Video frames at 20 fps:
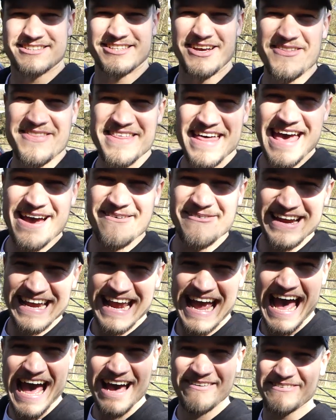So there
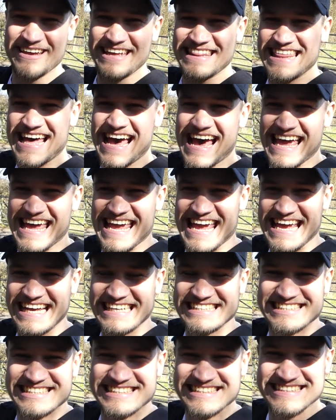we have it. That
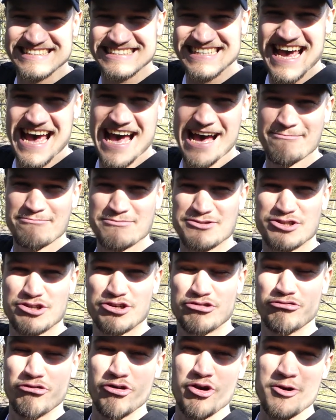is Sam's
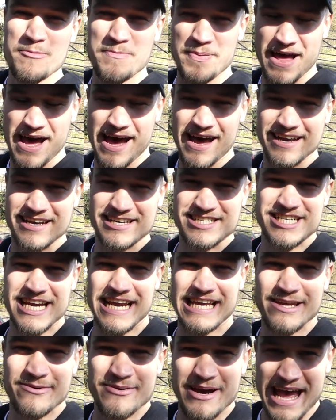True Blood
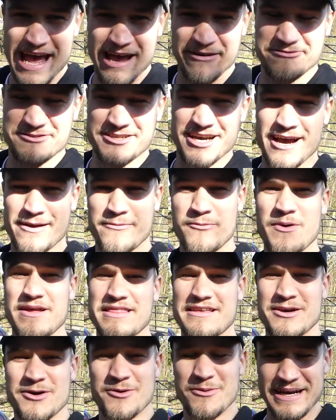Jaguar F-Type
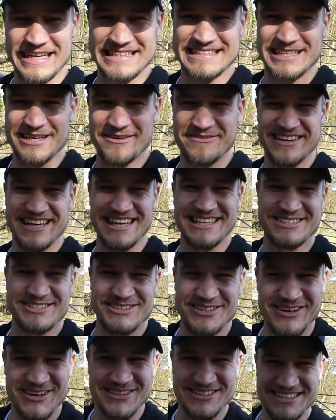with Quicksilver
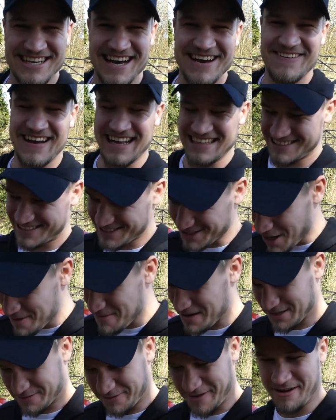exhaust. I've had so
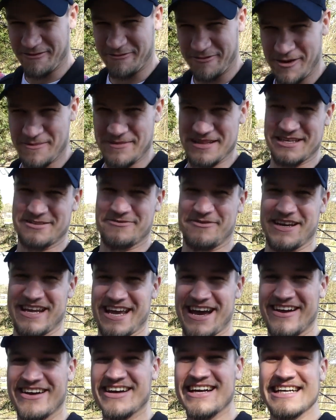much fun filming this
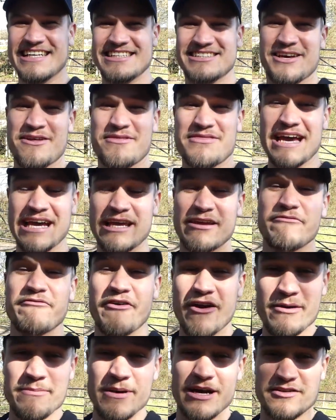video. So thank you
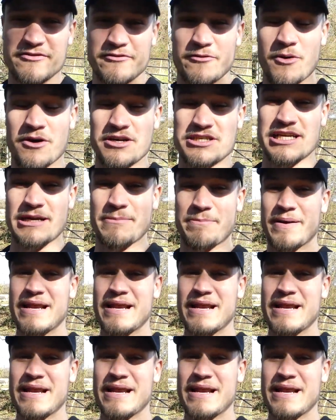very much for watching.